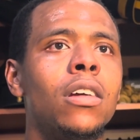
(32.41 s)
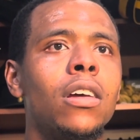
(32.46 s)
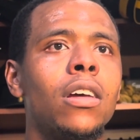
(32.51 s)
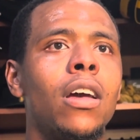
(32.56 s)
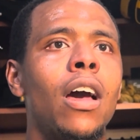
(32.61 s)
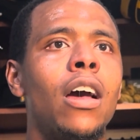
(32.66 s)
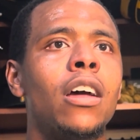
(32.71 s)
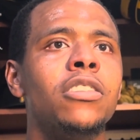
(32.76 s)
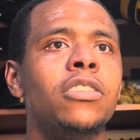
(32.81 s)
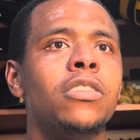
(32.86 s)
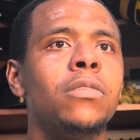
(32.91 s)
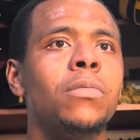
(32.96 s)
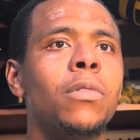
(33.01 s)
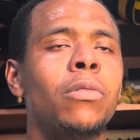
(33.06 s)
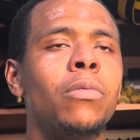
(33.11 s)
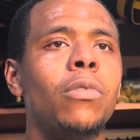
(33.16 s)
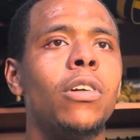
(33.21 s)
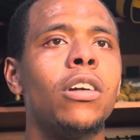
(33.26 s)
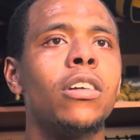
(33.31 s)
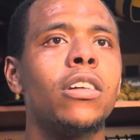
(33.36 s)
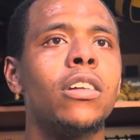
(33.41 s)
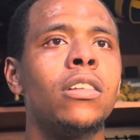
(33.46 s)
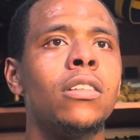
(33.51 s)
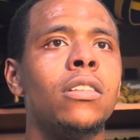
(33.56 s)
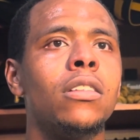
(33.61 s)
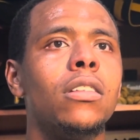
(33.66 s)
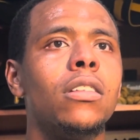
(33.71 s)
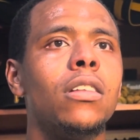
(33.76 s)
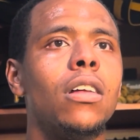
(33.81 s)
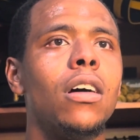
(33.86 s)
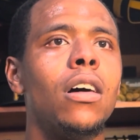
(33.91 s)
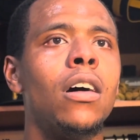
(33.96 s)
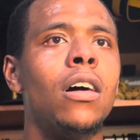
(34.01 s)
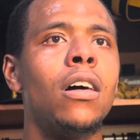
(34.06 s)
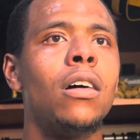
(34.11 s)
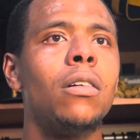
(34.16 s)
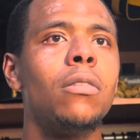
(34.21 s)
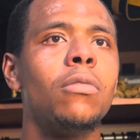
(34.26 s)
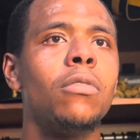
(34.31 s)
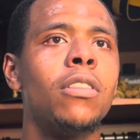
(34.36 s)
kind of just been working
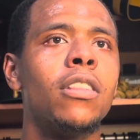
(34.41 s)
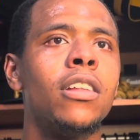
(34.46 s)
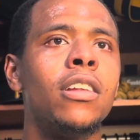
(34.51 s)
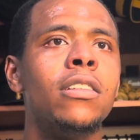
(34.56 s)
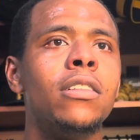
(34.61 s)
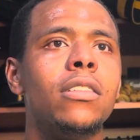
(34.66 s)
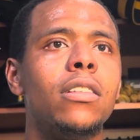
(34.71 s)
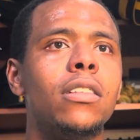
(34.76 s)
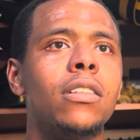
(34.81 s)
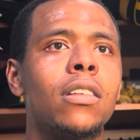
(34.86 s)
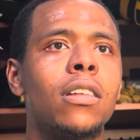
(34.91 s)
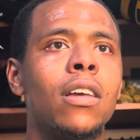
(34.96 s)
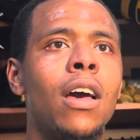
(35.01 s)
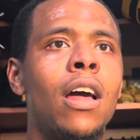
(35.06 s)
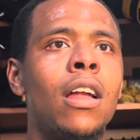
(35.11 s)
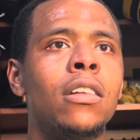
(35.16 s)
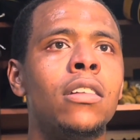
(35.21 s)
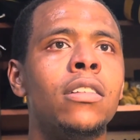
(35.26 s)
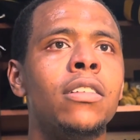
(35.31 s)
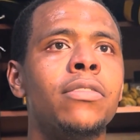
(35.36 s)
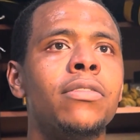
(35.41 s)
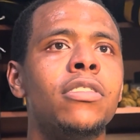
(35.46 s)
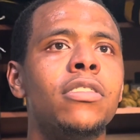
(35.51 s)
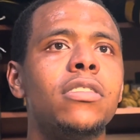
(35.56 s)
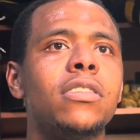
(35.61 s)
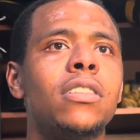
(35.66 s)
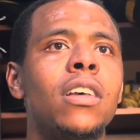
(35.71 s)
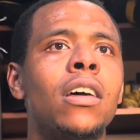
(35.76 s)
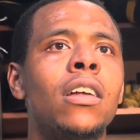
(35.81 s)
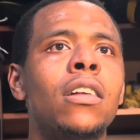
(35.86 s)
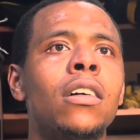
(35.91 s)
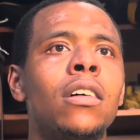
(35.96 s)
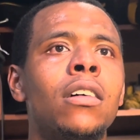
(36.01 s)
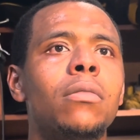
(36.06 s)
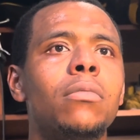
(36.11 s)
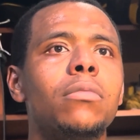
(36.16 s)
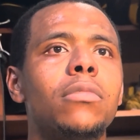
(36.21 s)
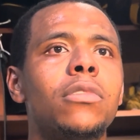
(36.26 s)
with a kind of different setup